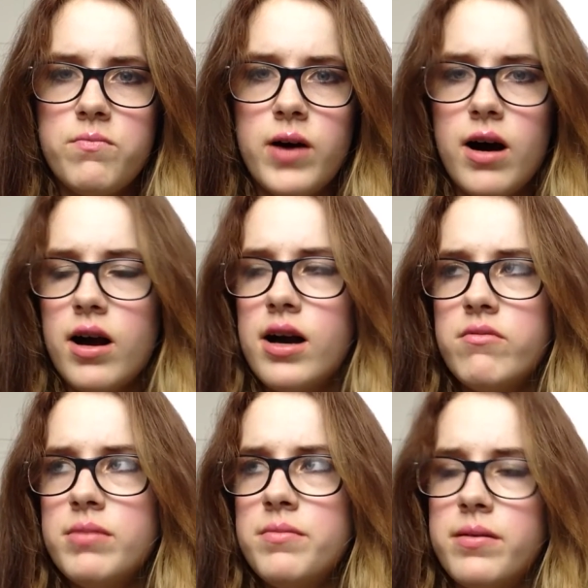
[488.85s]
I can't
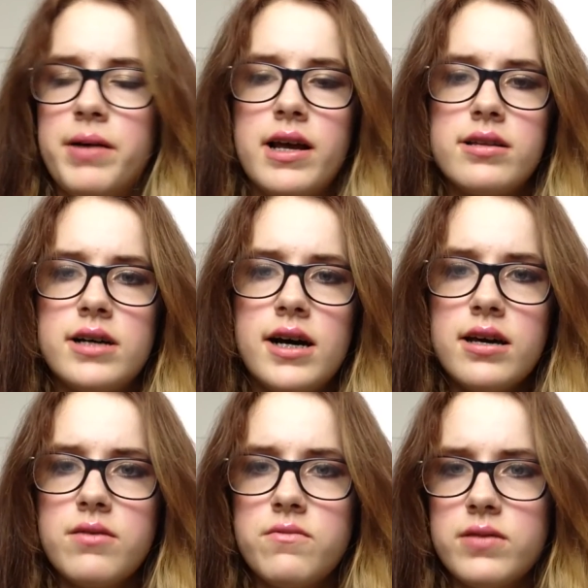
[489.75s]
remember a panic
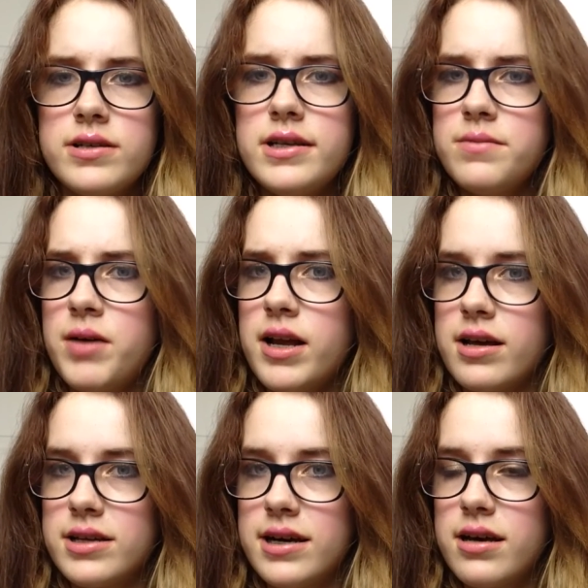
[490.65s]
attack. Is this a
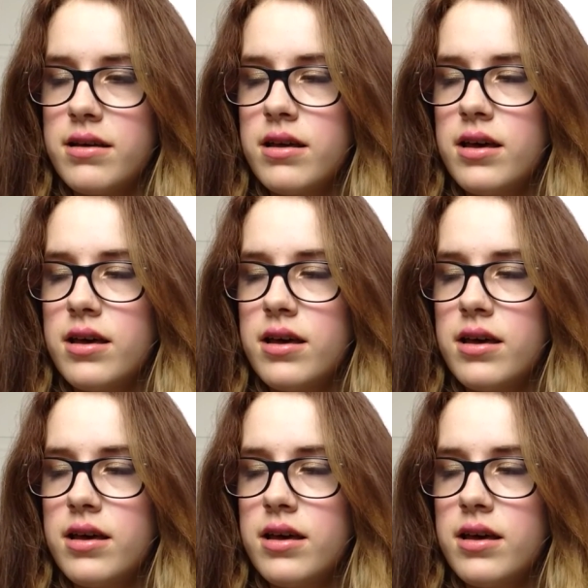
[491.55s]
panic attack?